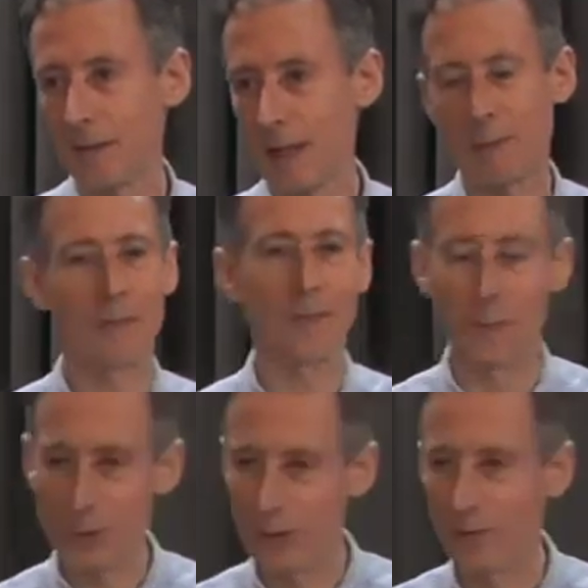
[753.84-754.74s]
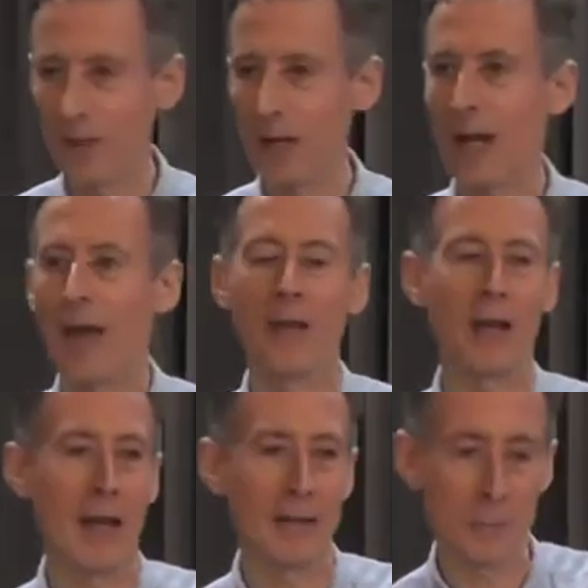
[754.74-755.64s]
They'd been forced off their land. Their
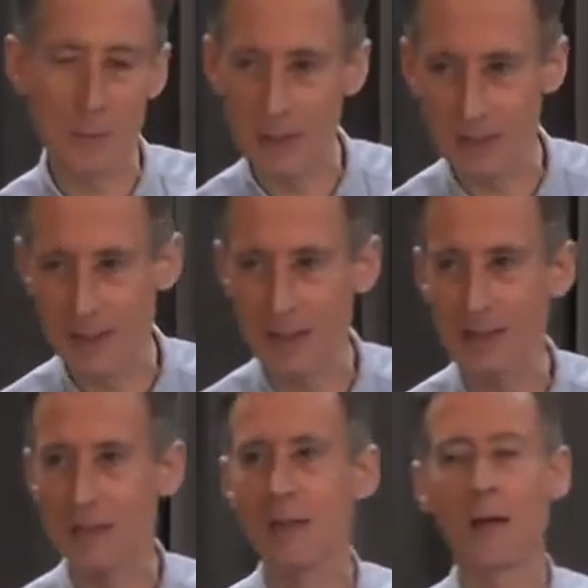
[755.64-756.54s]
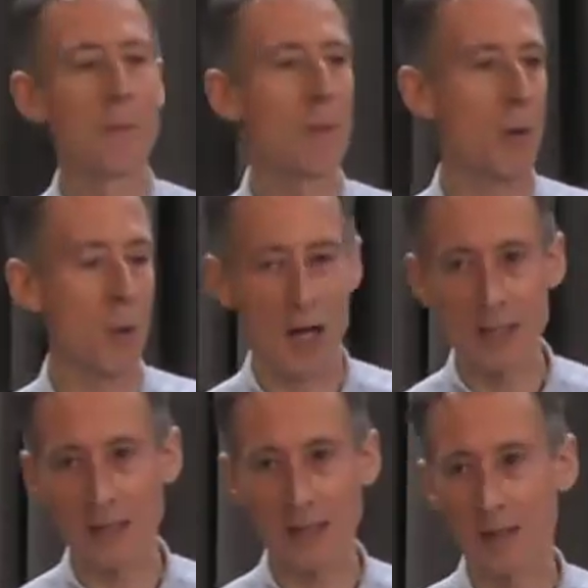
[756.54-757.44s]
land had been seized by white
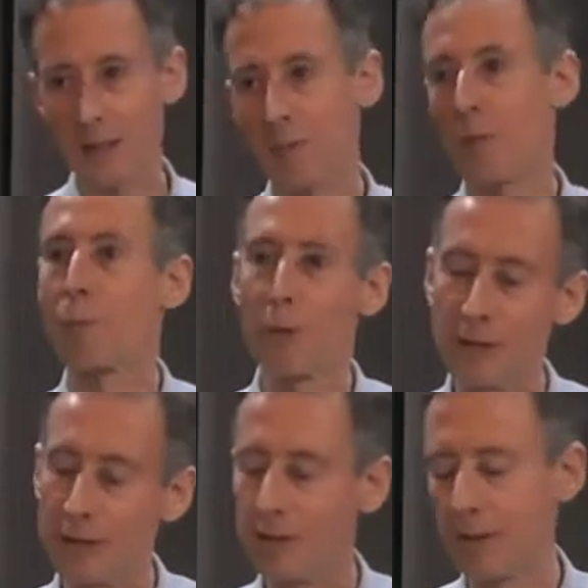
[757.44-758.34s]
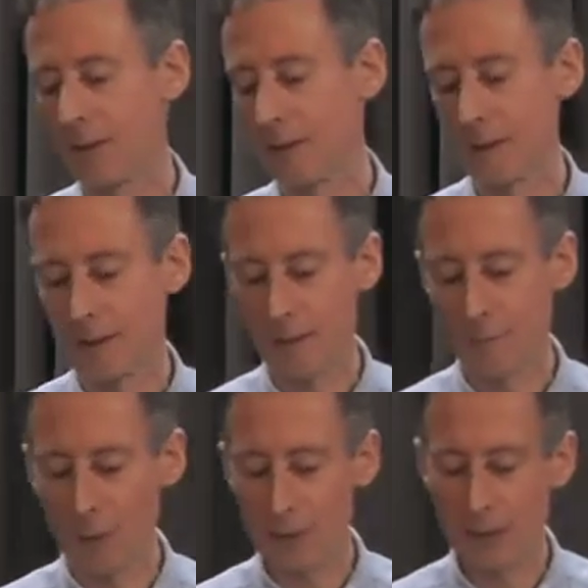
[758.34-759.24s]
settlers from Britain,
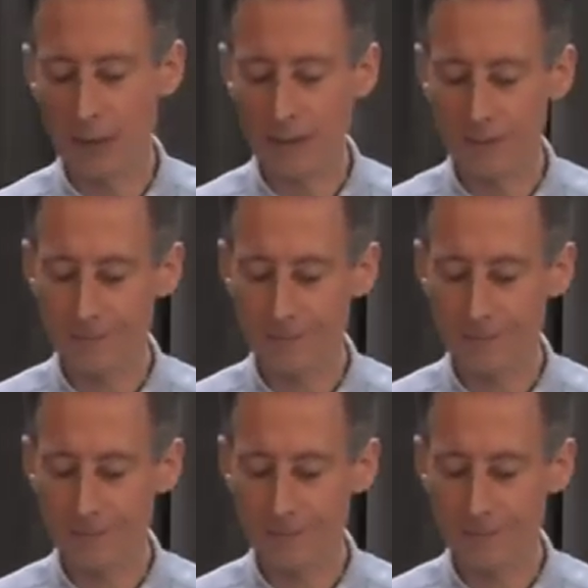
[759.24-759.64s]
mostly.